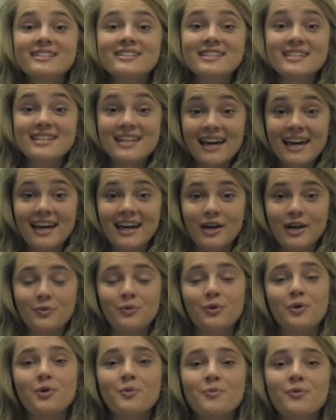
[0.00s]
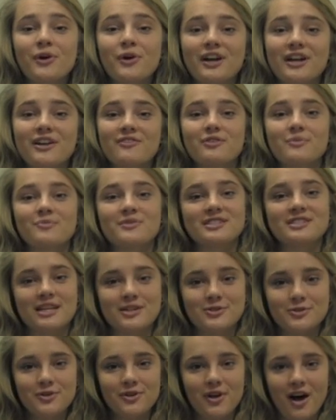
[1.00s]
Today, we're reporting from the
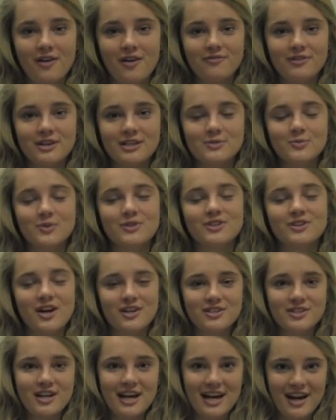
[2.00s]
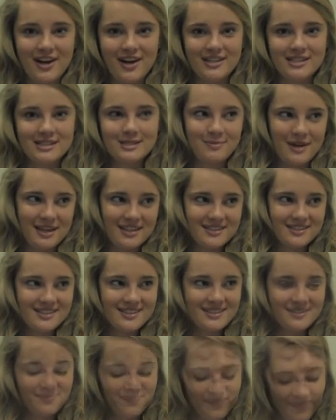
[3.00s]
central office with Dr.
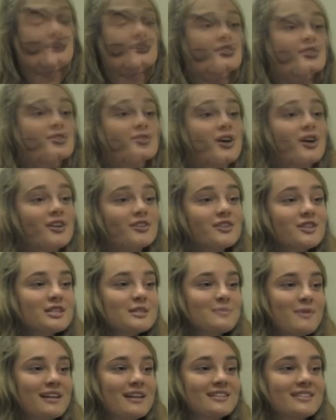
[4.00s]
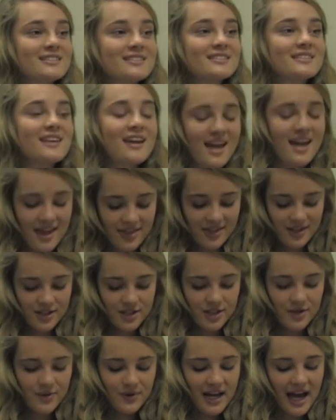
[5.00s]
Spence. So Dr. Spence, in the
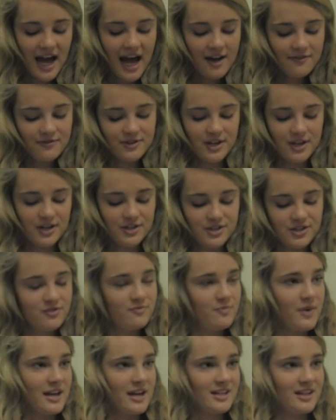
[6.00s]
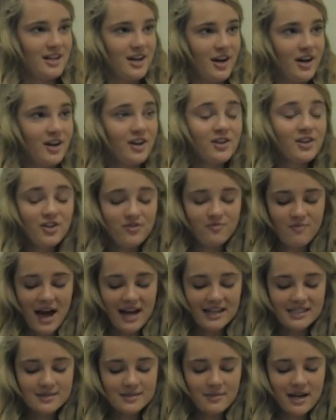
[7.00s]
2.5 years you've been here, you've
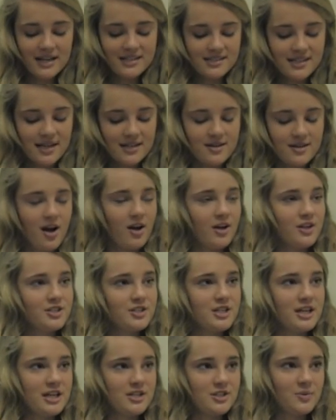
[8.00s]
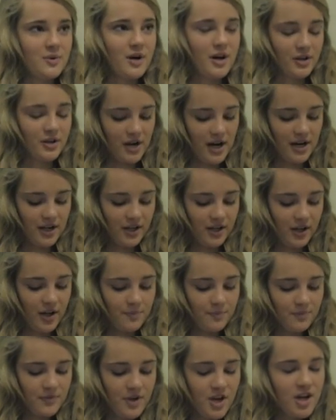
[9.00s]
maximized technology into our
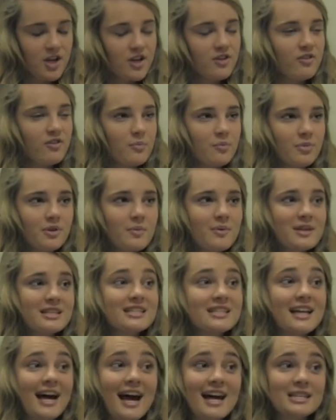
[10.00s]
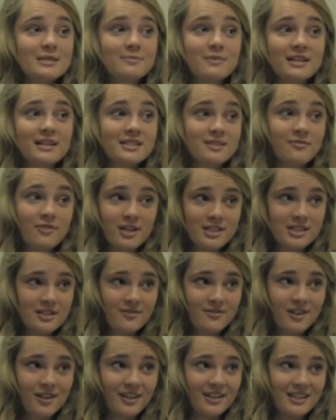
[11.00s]
curriculum. You've implemented aspects of our
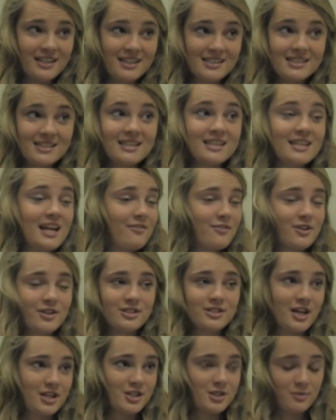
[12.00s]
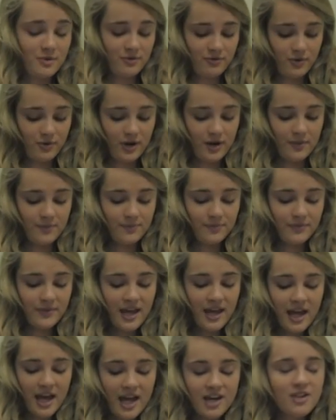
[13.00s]
facilities never touched before,
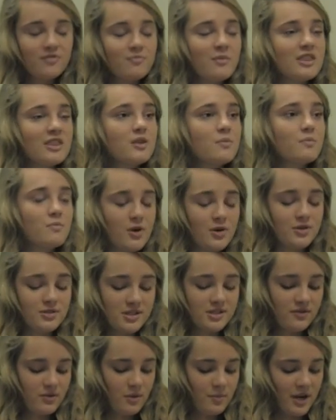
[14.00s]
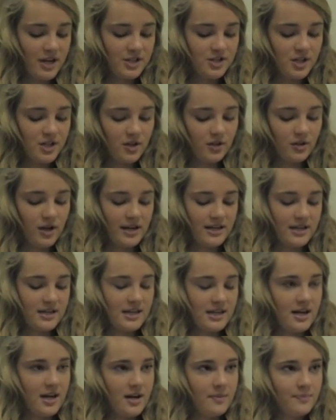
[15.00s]
and you've made the most of the budget allotted
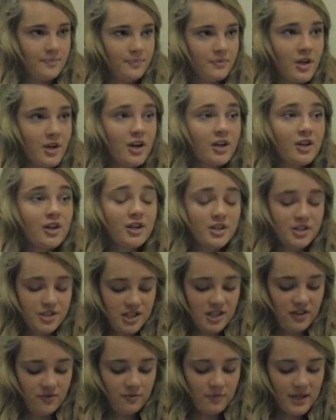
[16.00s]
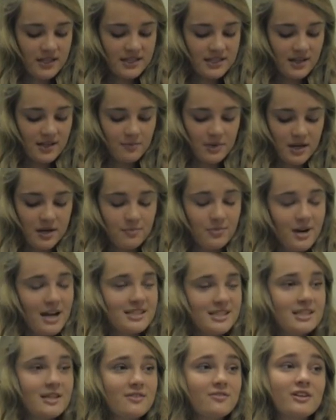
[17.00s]
here. Your achievements have been
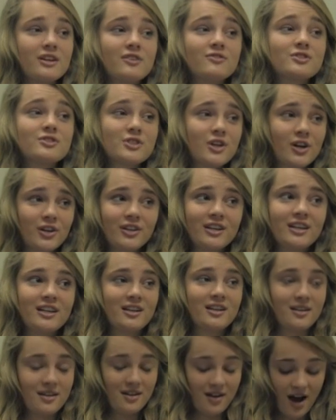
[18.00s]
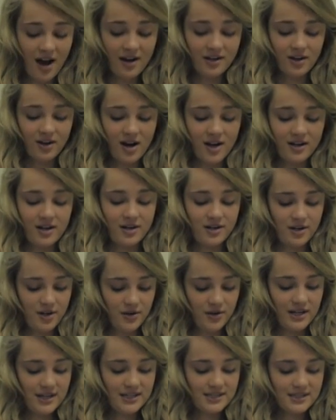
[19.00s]
impressive and have surely not gone
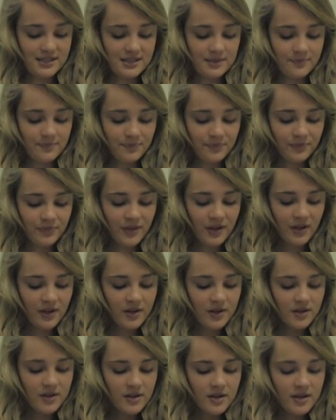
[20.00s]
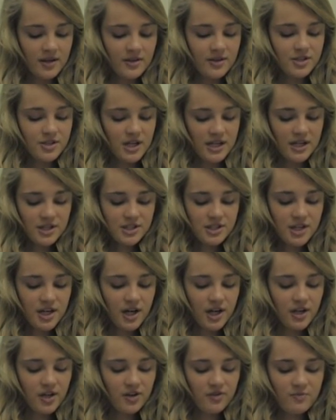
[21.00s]
unnoticed. The change
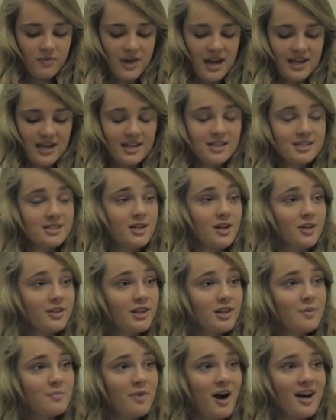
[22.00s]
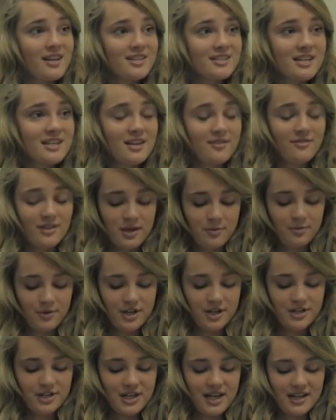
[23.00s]
here you've made is certainly positive and
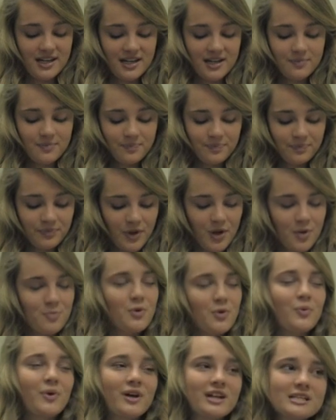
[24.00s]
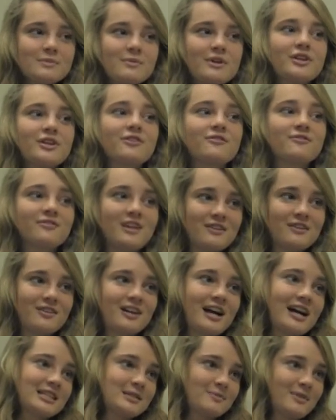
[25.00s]
appreciated. But what has been your favorite
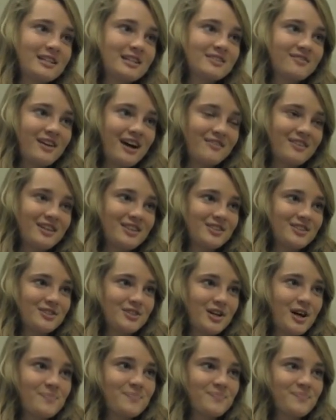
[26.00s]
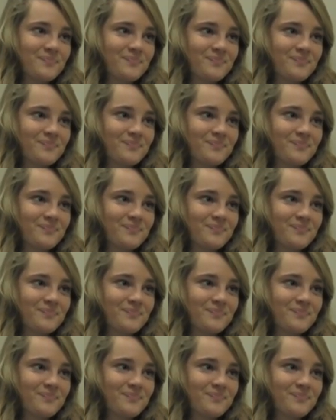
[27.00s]
aspect of having this job?